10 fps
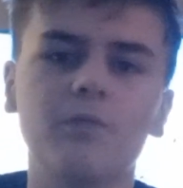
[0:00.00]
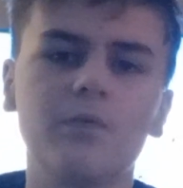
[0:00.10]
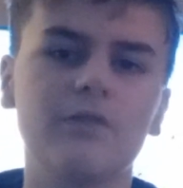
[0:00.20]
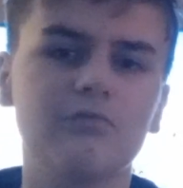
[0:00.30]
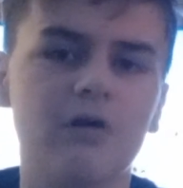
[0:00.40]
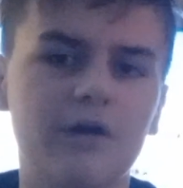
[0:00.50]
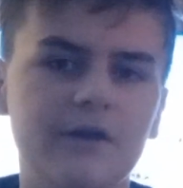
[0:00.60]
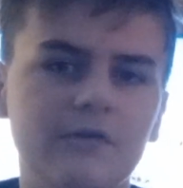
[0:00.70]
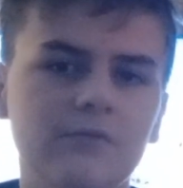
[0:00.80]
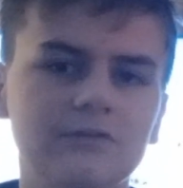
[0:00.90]
with a
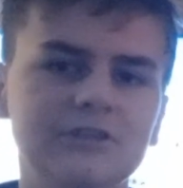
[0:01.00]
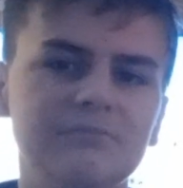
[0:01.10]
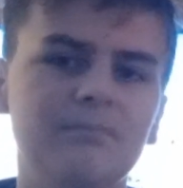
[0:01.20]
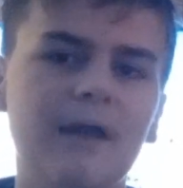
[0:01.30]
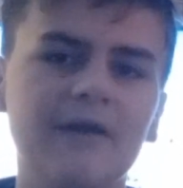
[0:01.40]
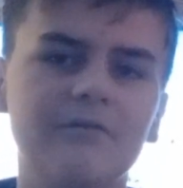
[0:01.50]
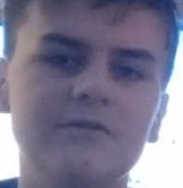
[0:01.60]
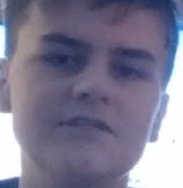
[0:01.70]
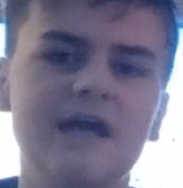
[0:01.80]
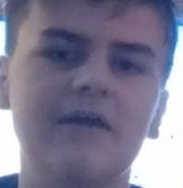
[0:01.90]
ride launching
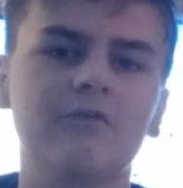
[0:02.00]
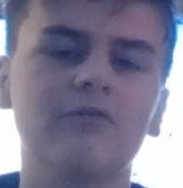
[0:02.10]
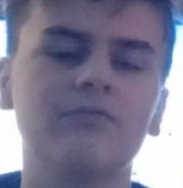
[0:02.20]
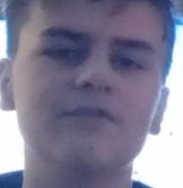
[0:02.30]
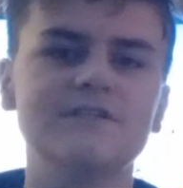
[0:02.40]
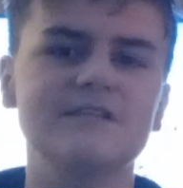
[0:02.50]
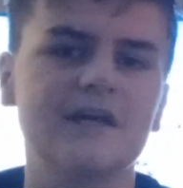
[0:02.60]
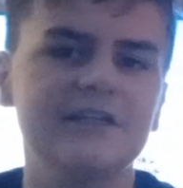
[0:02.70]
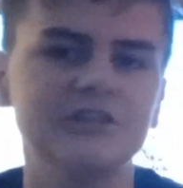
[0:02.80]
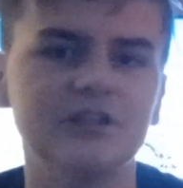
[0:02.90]
backwards out of the
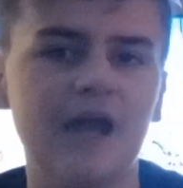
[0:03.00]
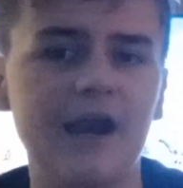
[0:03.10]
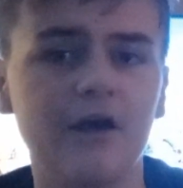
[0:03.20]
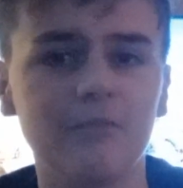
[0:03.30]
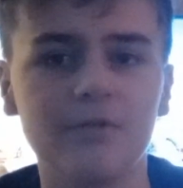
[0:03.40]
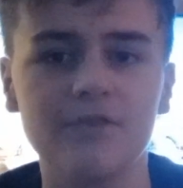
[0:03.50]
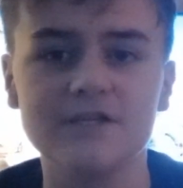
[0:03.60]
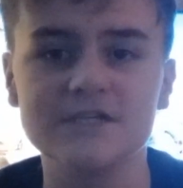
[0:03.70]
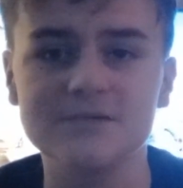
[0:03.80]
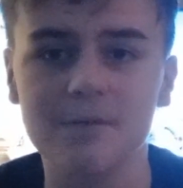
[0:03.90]
station and up
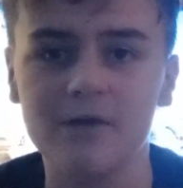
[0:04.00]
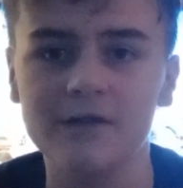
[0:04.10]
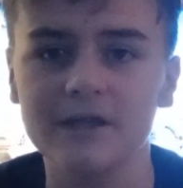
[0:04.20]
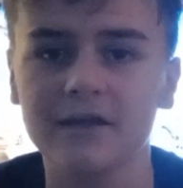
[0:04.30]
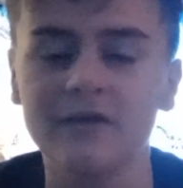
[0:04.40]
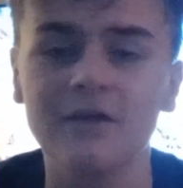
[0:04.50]
this spike.